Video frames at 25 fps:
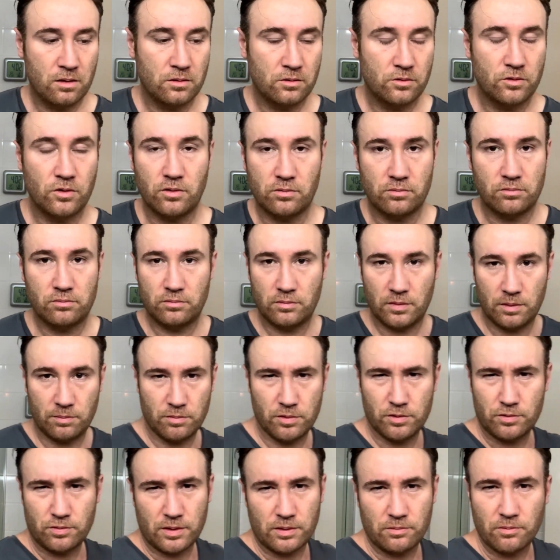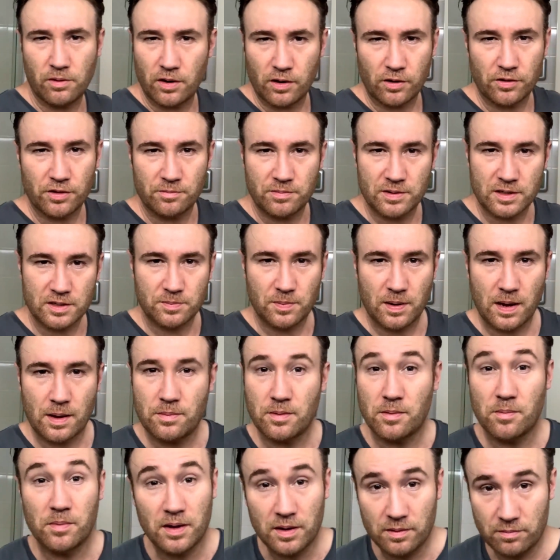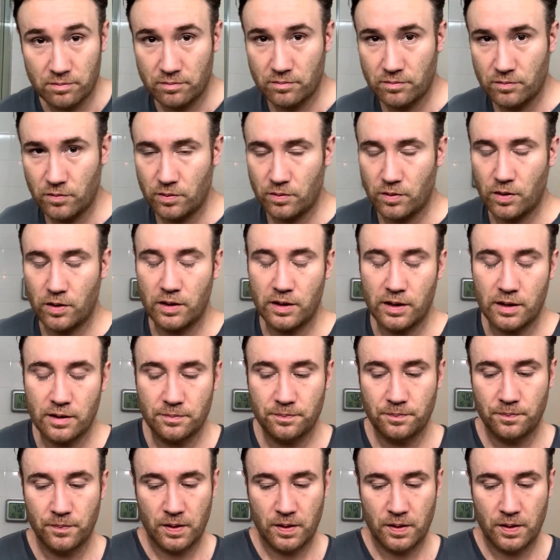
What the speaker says: not in between when I got the piece of paper, but earlier,